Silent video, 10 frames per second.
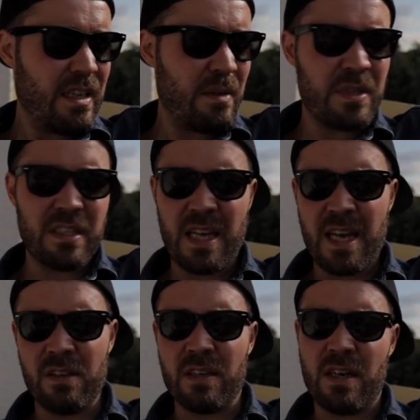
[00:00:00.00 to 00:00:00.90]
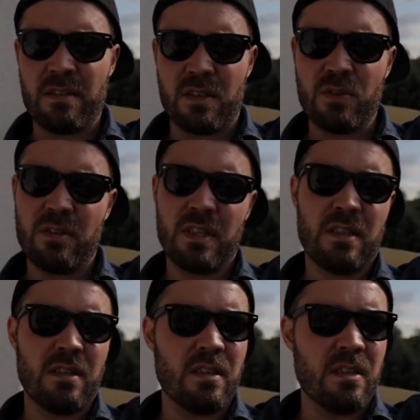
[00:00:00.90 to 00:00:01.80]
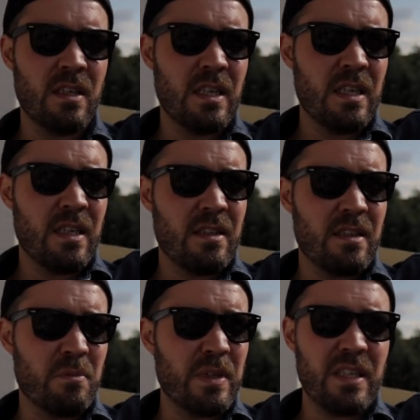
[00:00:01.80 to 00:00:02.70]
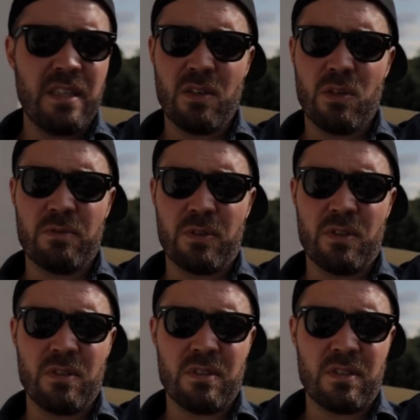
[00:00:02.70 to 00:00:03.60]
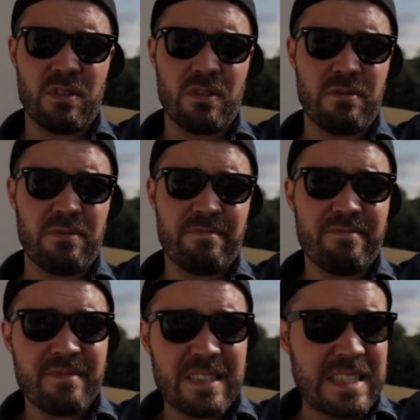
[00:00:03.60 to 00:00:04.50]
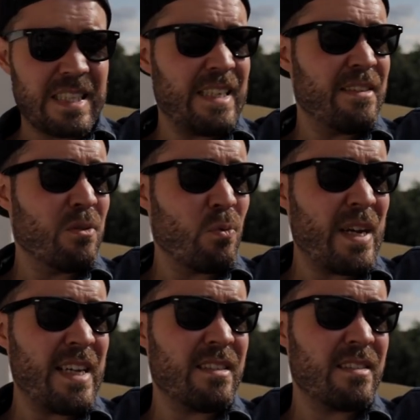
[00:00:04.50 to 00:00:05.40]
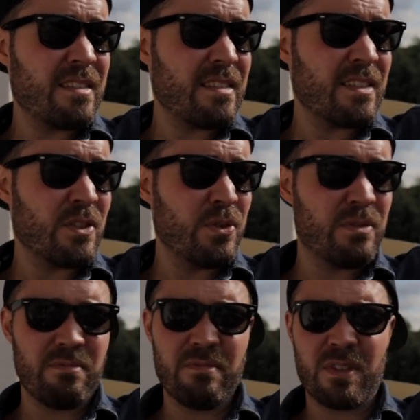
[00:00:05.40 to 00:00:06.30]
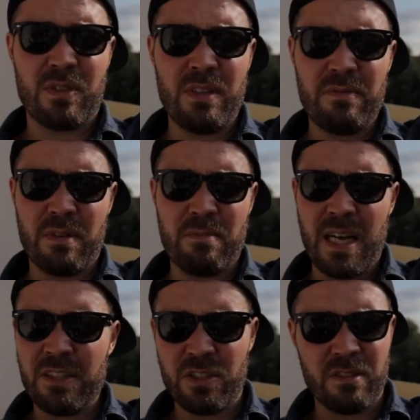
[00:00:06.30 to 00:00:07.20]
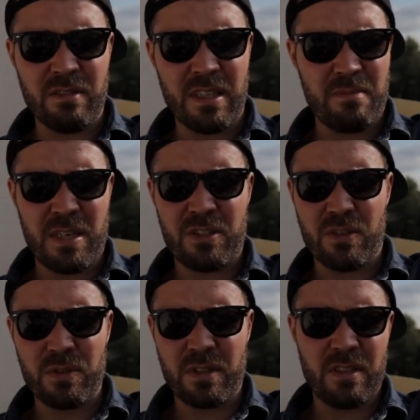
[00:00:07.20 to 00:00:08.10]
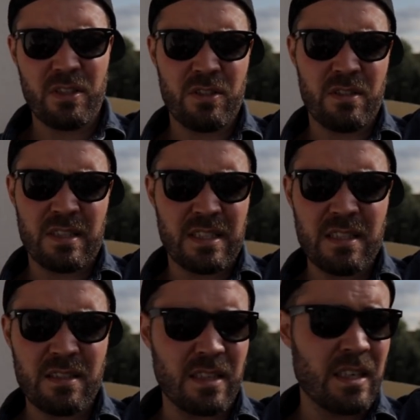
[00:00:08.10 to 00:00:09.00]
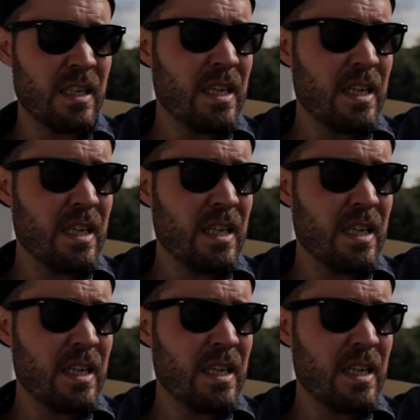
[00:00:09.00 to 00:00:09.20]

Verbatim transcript: I mean, it's hell on earth. I don't think that that we over sort of in the West could could even imagine imagine those conditions existing.